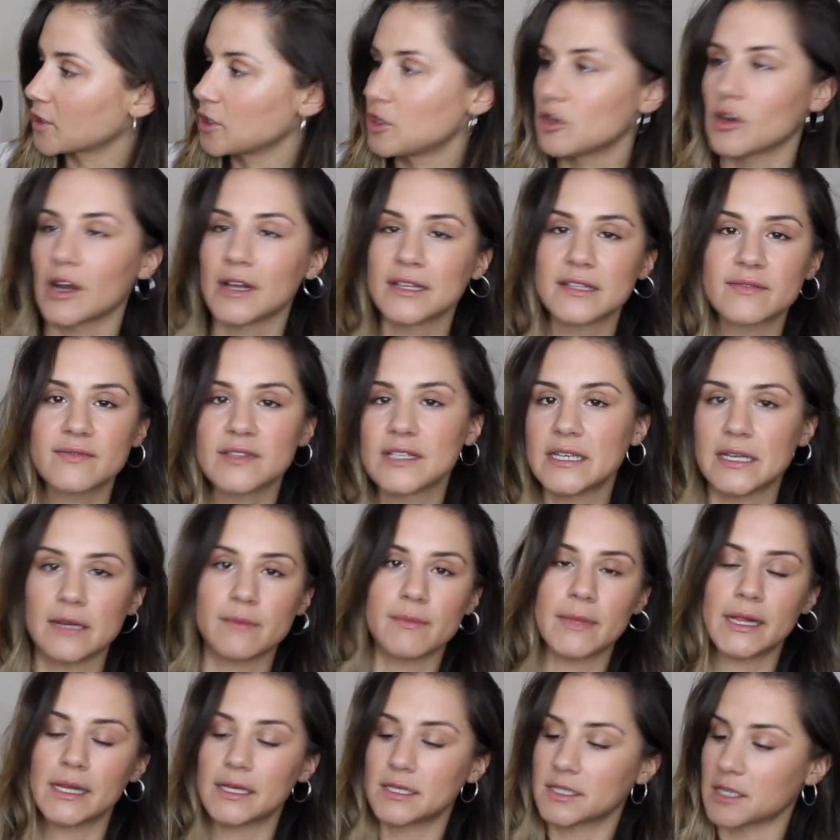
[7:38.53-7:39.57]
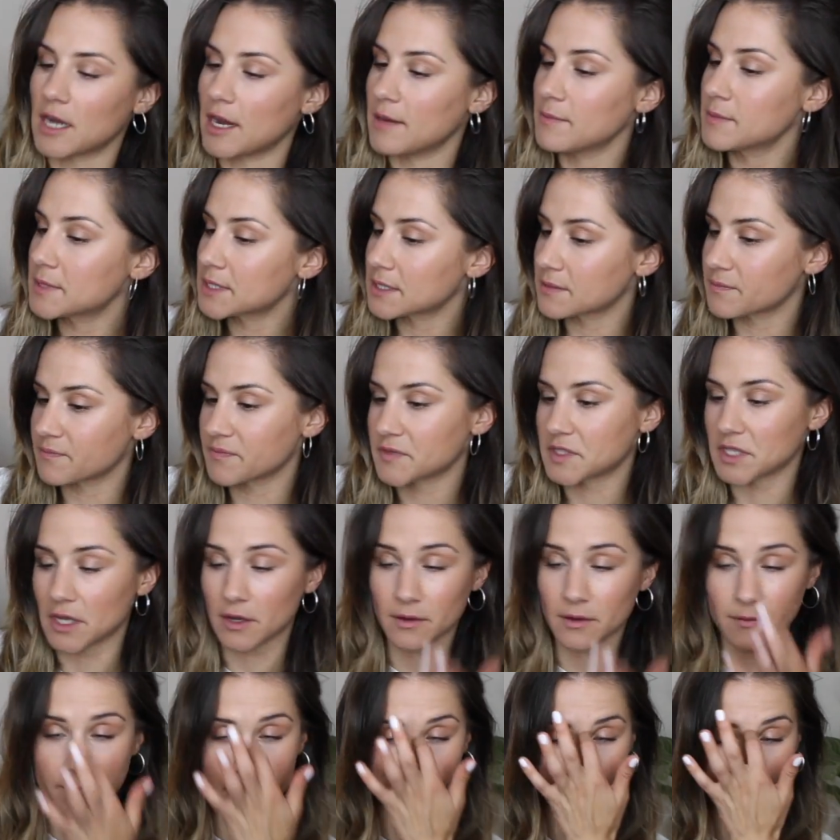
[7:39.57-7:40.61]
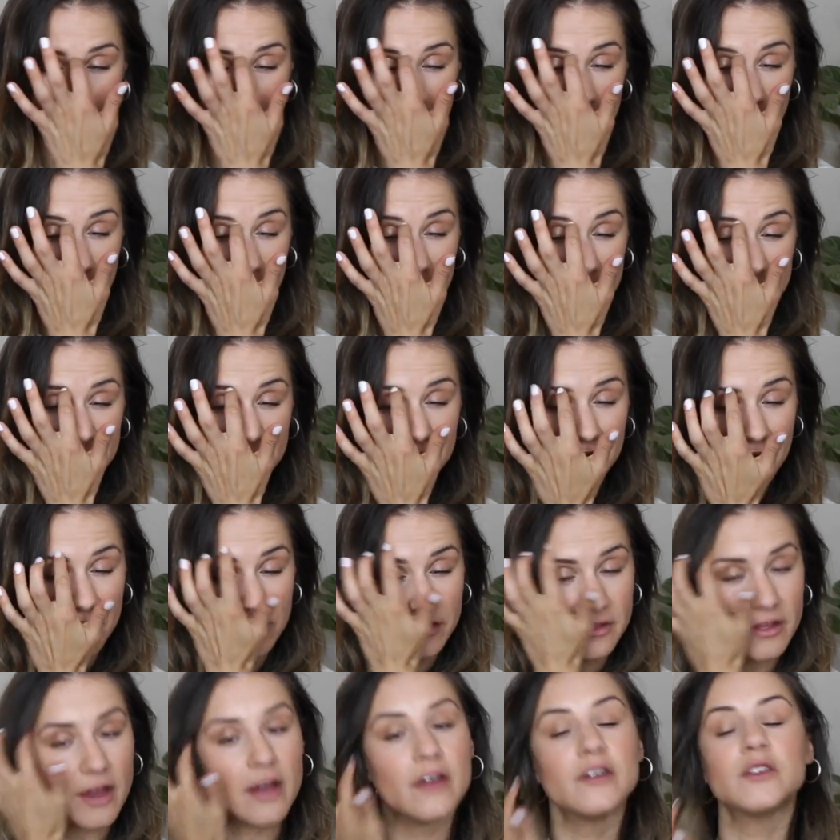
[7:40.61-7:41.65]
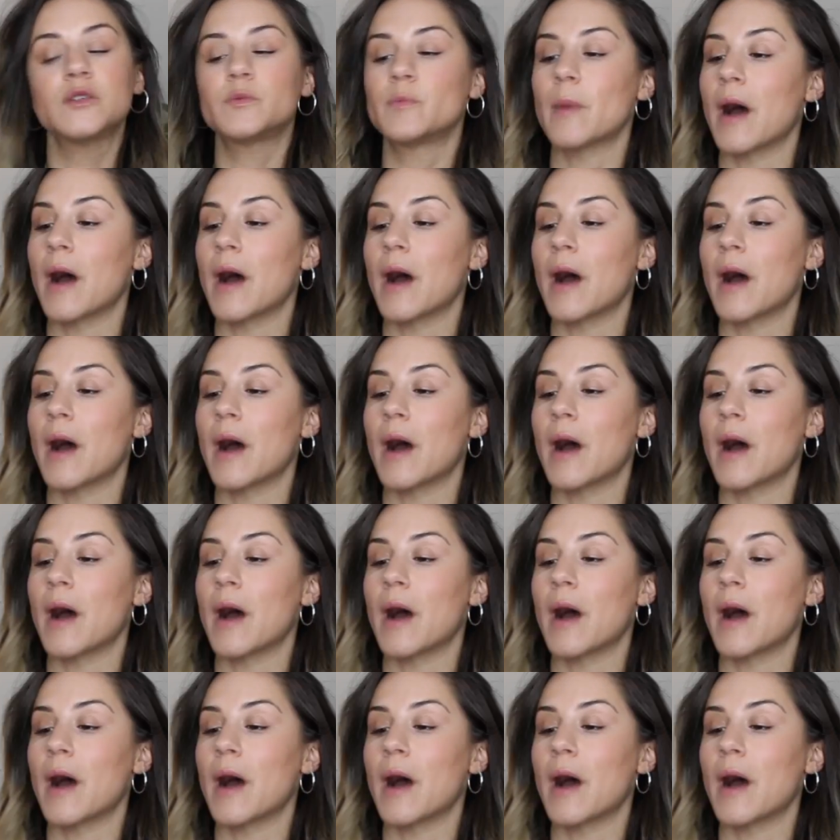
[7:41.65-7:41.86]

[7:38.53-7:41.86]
you guys have seen a million times, so no need to show you those,